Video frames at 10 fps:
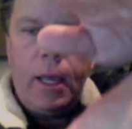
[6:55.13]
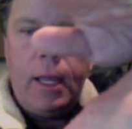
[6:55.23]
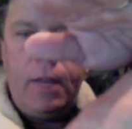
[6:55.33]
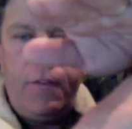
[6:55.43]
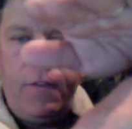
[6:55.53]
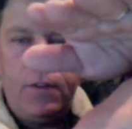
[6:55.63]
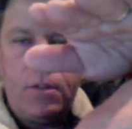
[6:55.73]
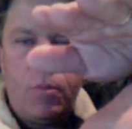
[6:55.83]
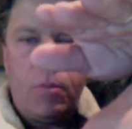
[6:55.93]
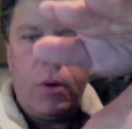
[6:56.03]
then feel some
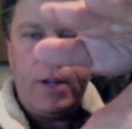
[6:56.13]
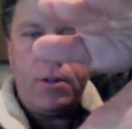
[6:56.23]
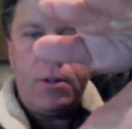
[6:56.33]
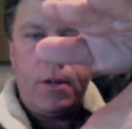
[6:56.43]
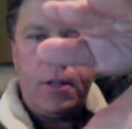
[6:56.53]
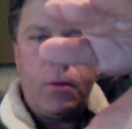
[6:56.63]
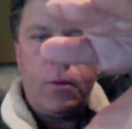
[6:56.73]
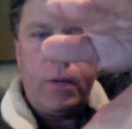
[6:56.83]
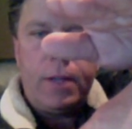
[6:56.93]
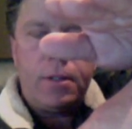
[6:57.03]
pressure on your
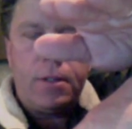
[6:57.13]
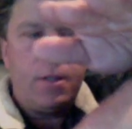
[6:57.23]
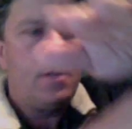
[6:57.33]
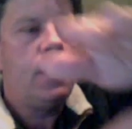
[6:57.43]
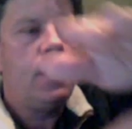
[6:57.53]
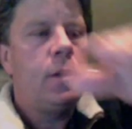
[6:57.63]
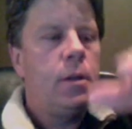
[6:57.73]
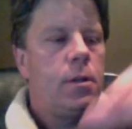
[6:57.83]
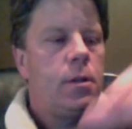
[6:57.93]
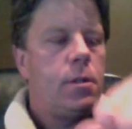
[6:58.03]
wrist.
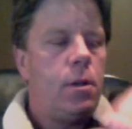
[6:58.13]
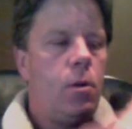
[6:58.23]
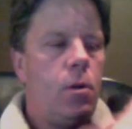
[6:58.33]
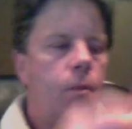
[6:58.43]
So